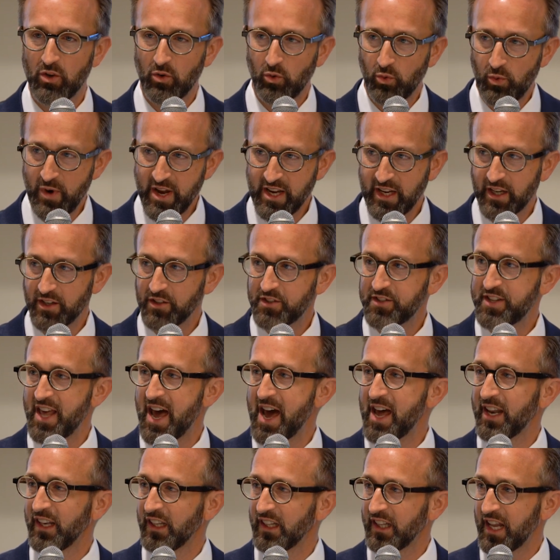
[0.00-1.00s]
weakens
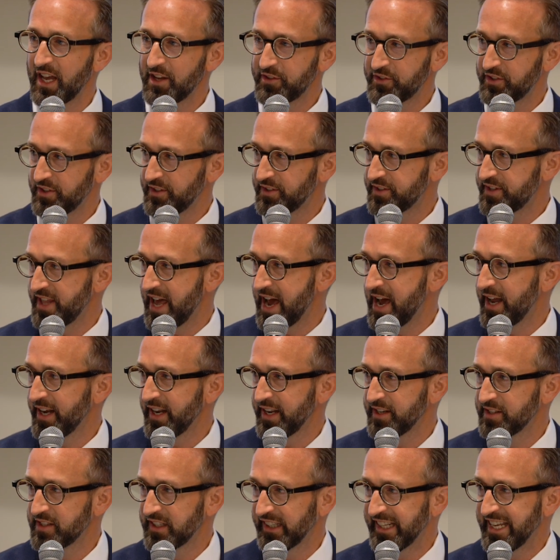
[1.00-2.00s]
that, lessens that,
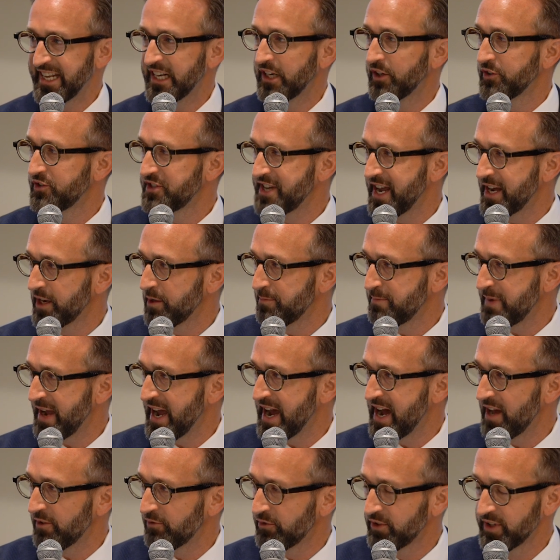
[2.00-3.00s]
is leading us down a
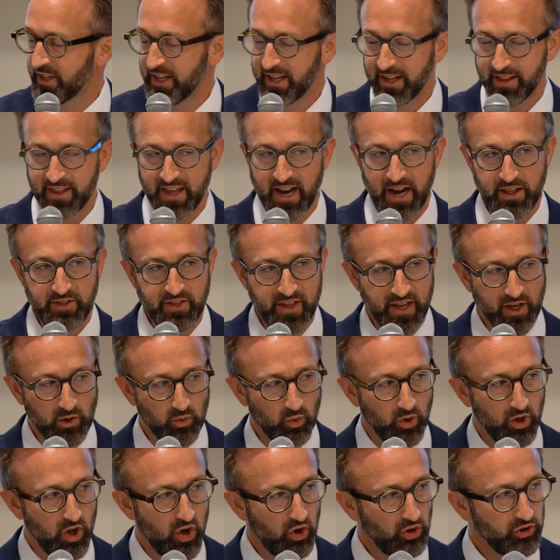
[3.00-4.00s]
path that I think
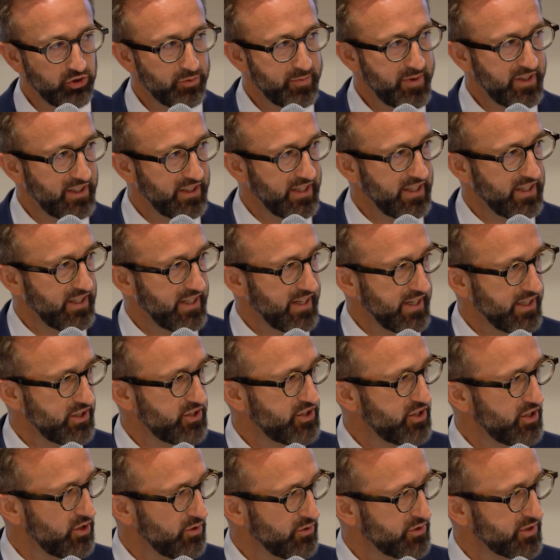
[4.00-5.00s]
will ultimately lead
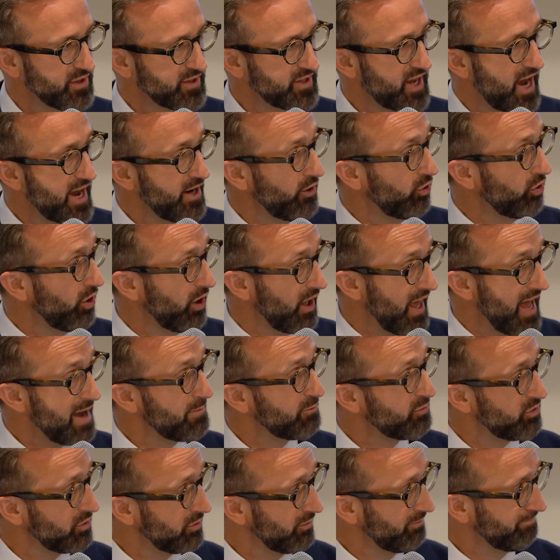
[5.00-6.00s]
to societal
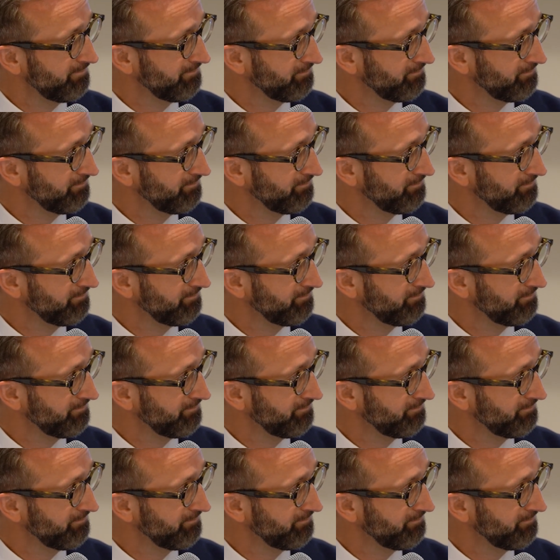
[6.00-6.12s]
collapse.